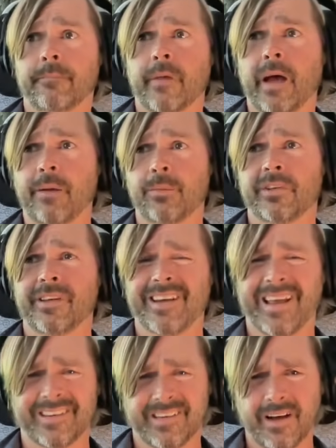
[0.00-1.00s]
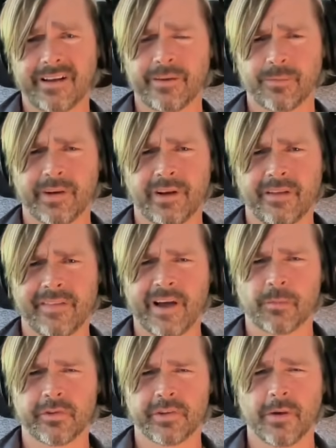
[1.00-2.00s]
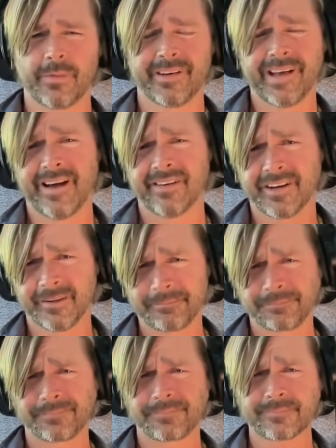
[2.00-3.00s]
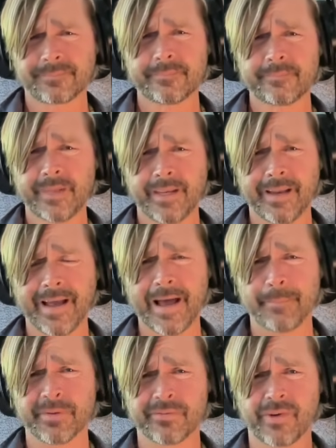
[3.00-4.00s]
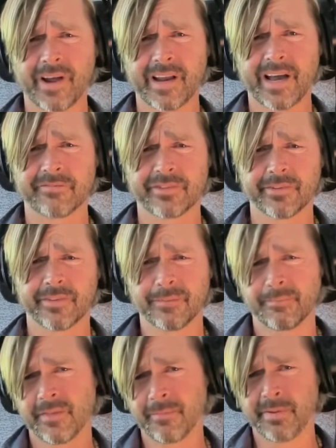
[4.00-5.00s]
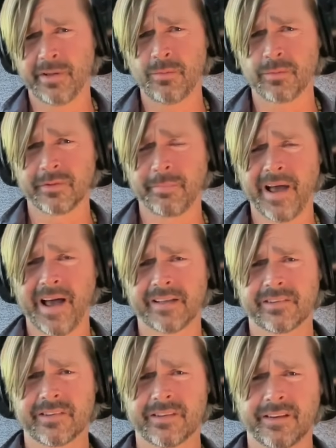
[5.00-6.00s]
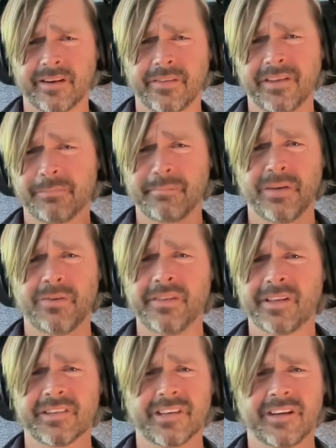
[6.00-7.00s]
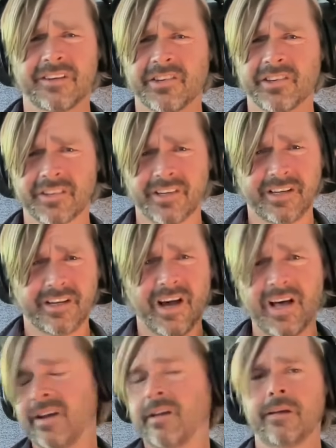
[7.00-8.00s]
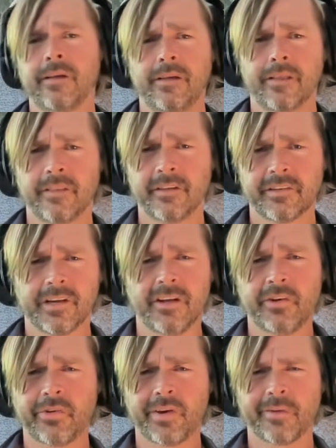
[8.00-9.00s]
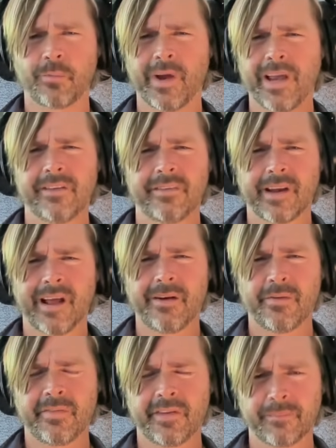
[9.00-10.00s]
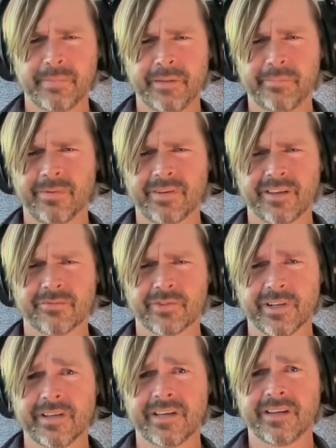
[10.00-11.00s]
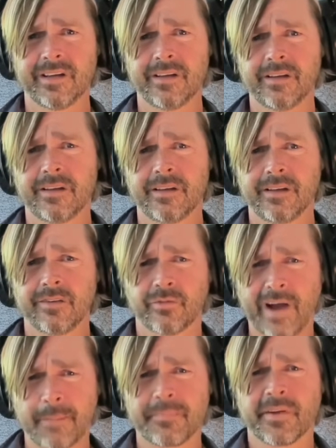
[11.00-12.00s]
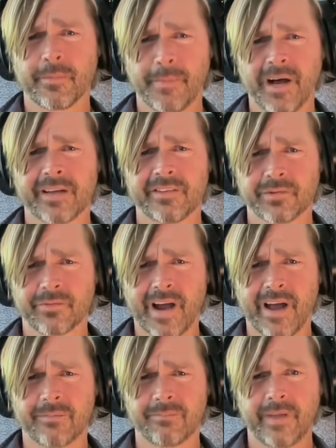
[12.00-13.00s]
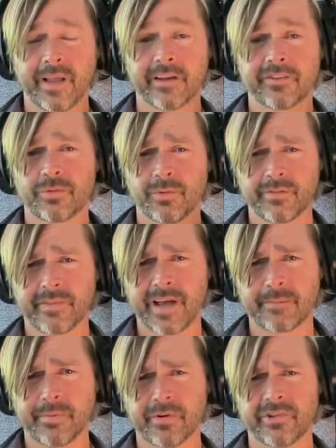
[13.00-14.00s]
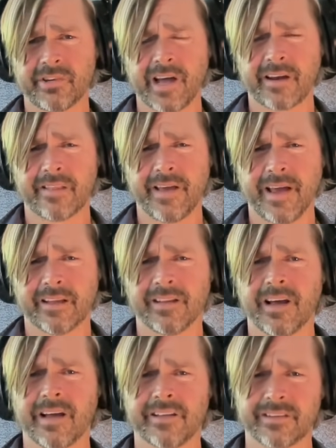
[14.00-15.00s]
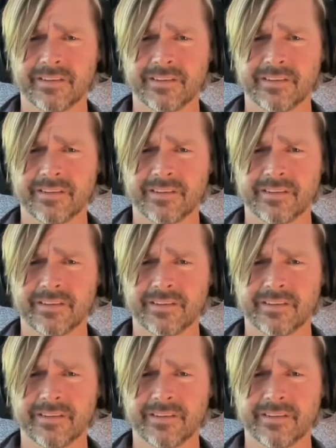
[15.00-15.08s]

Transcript: I was in Nantucket when all that was going down, and it happened right after the bill was passed. This bill that's going to just gut this country in ways that I don't think people can really wrap their minds around. And it sort of got pushed out of the headlines.